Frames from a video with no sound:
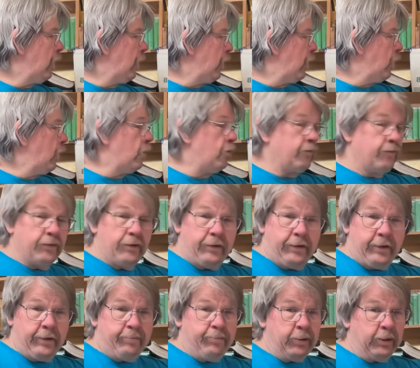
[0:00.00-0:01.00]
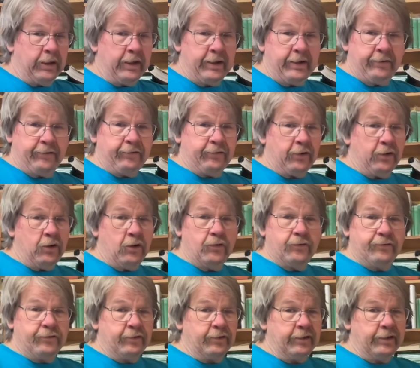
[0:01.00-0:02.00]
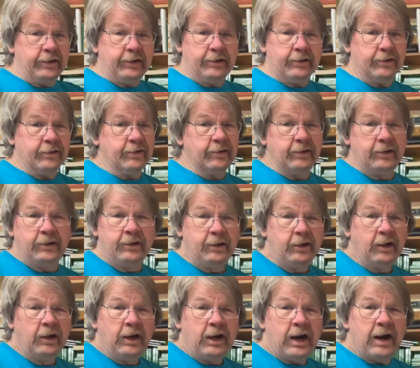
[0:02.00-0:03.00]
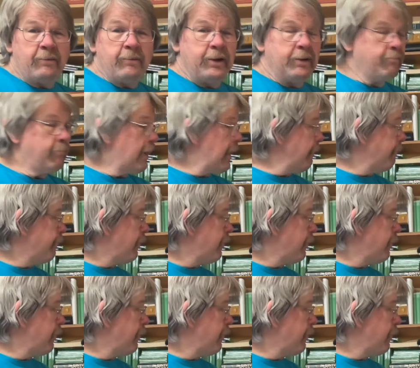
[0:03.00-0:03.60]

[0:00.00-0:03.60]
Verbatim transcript: over the place over here. I mean, my